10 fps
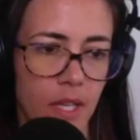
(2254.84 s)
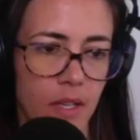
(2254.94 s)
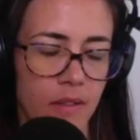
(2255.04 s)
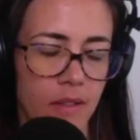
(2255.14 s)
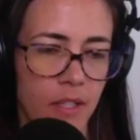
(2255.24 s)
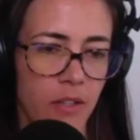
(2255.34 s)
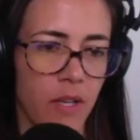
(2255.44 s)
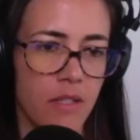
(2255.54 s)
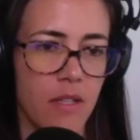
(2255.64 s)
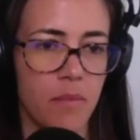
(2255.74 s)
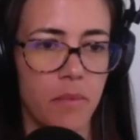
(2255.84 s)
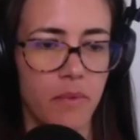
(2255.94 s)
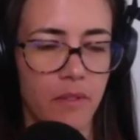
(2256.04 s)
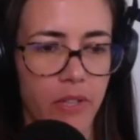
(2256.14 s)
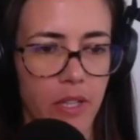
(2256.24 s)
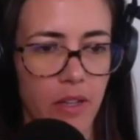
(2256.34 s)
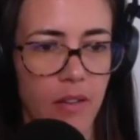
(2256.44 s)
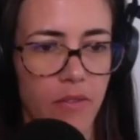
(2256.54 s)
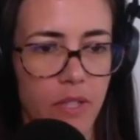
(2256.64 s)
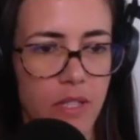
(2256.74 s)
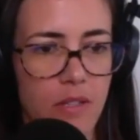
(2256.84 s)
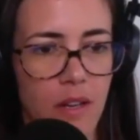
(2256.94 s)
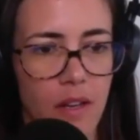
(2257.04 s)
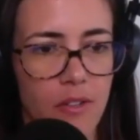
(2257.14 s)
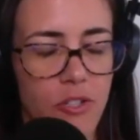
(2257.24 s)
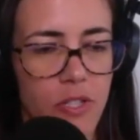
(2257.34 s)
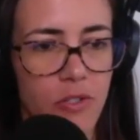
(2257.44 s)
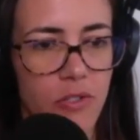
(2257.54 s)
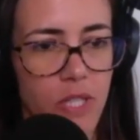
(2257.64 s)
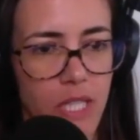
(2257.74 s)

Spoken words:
And then you end up living a life that's not actually true to